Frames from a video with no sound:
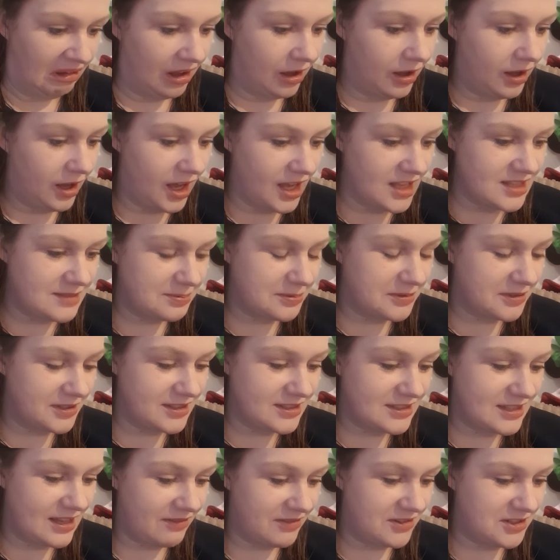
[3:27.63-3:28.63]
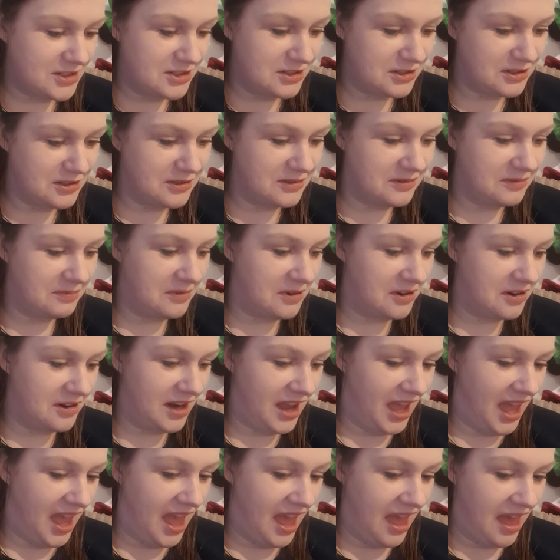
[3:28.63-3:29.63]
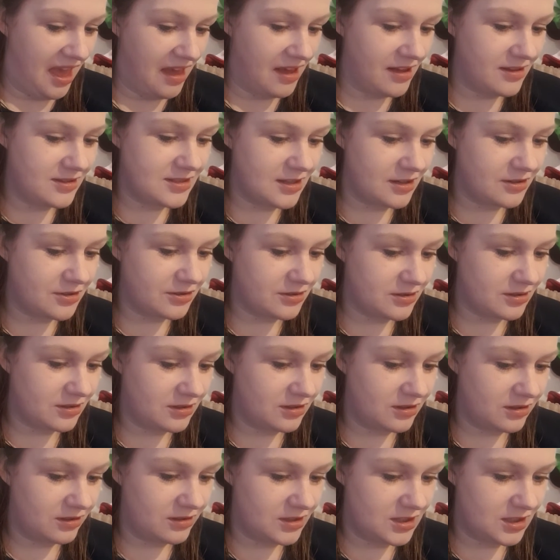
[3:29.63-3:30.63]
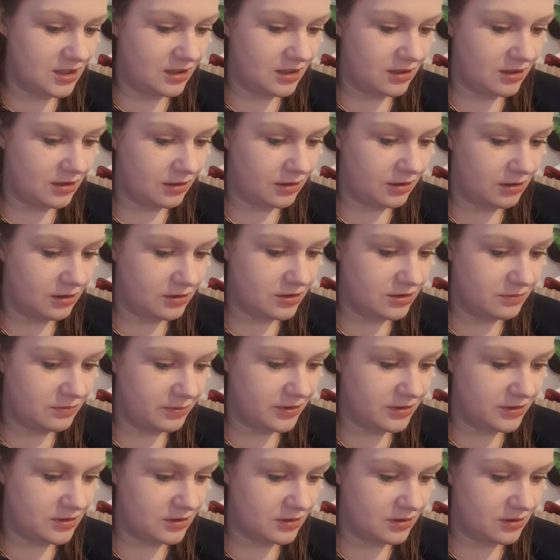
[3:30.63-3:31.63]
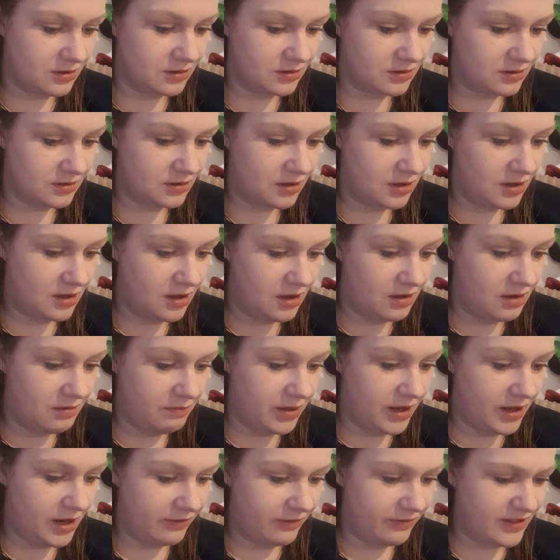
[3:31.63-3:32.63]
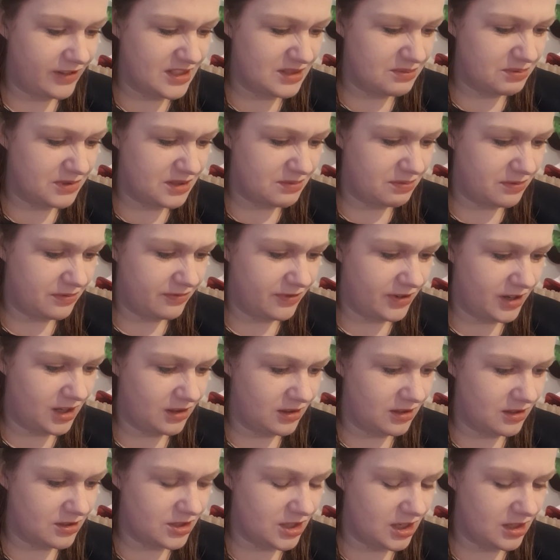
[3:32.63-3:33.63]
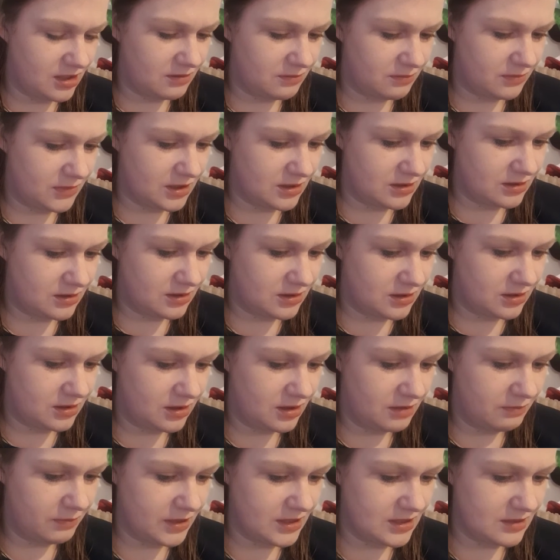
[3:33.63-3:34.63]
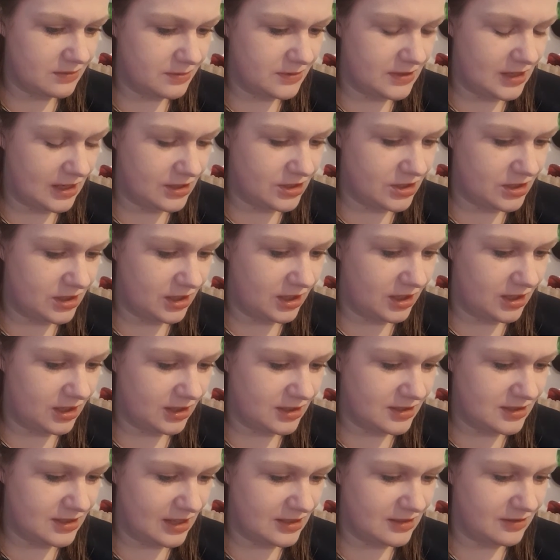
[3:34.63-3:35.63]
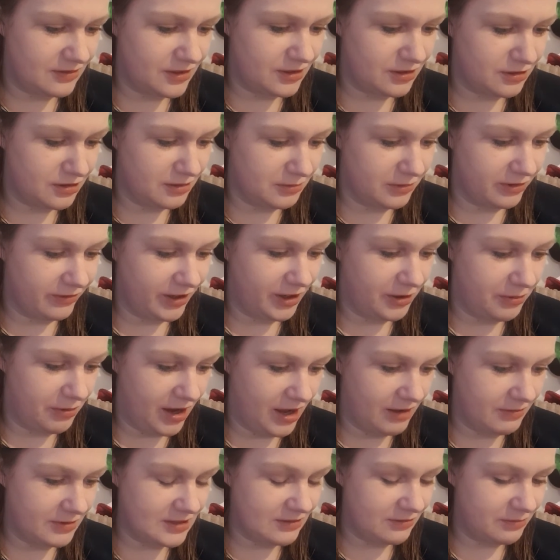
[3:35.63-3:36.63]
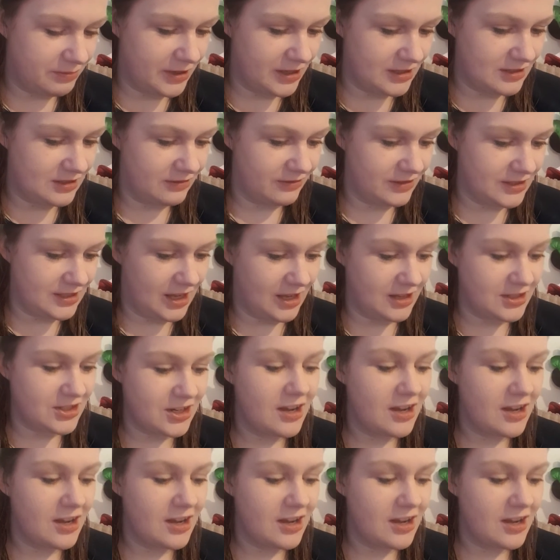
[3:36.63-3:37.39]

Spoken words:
S.721A, Social Security contributions benefits, which provide that Jaden must be substantially in excess of the normal requirements of a person of his age.